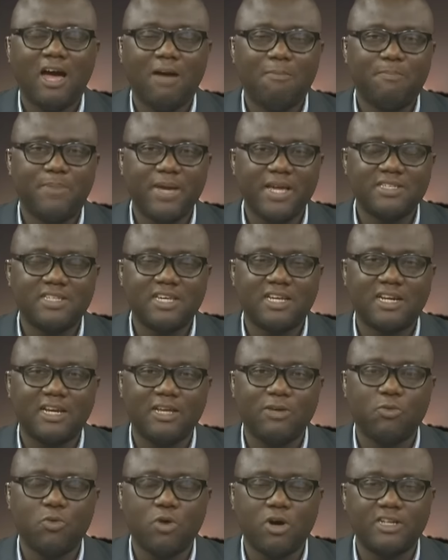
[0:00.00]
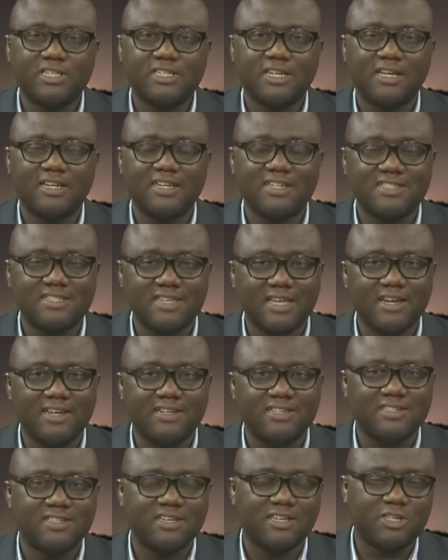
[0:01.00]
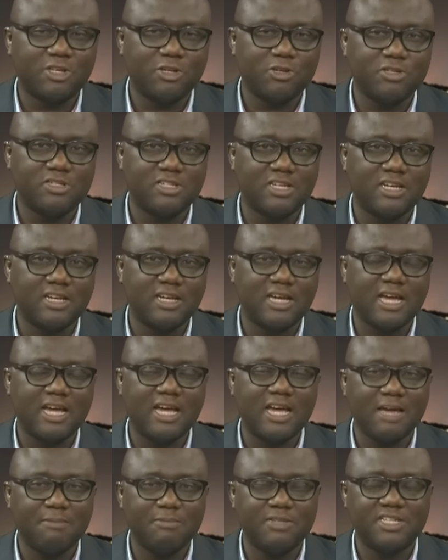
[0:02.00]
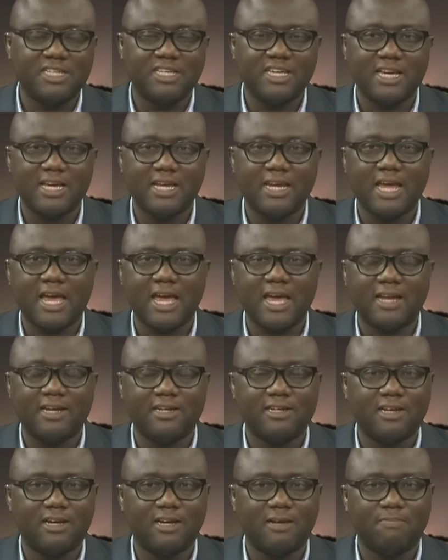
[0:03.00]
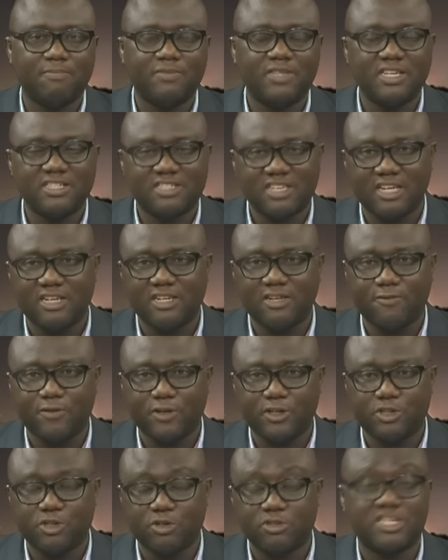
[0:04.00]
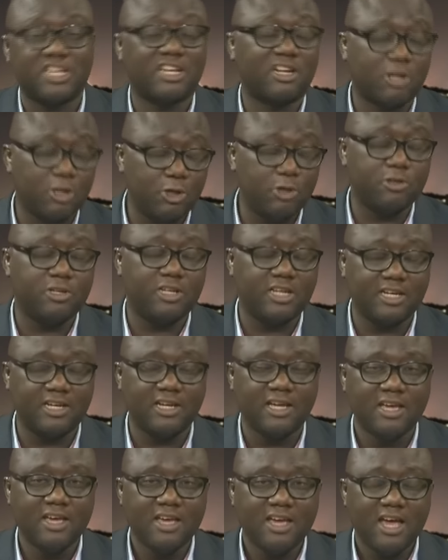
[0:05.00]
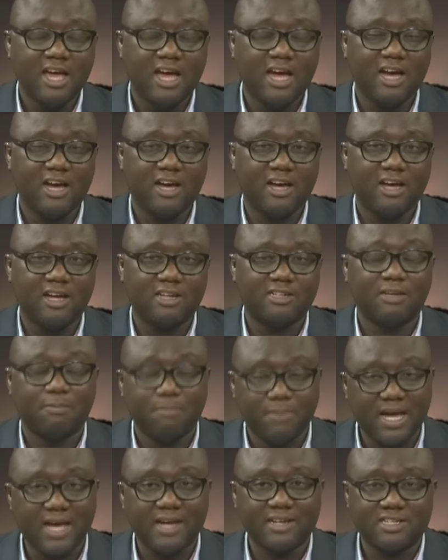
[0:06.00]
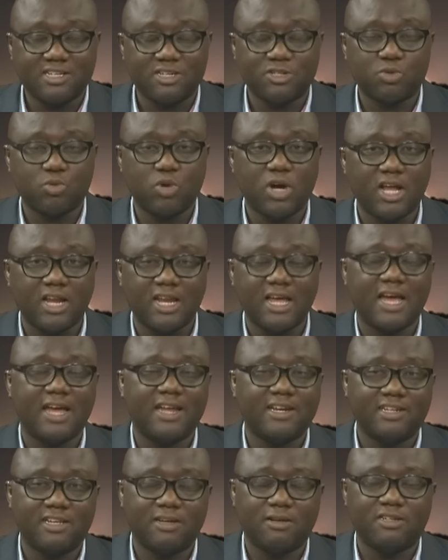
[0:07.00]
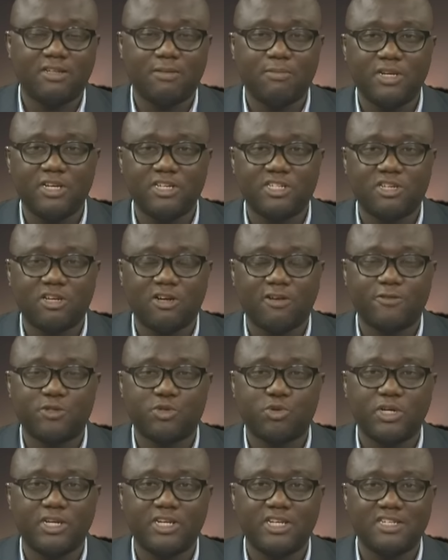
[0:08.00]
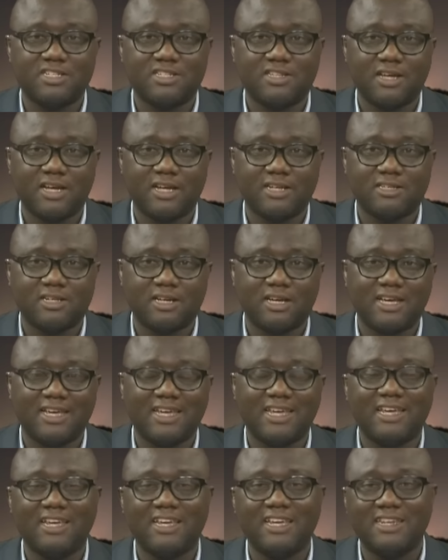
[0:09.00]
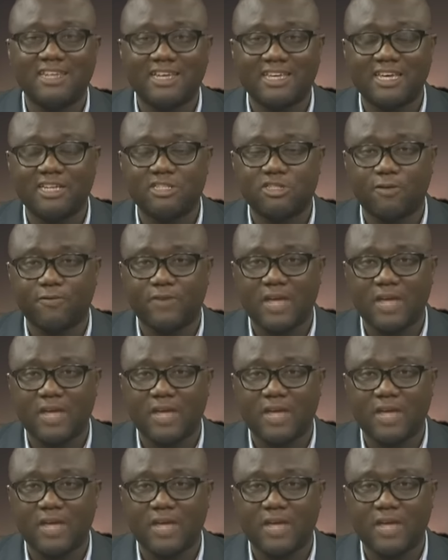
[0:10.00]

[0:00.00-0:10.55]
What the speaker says: Basically, what the Senate is accusing MTN and these individuals, including the banks as well and the Minister of Trade, is that in the case of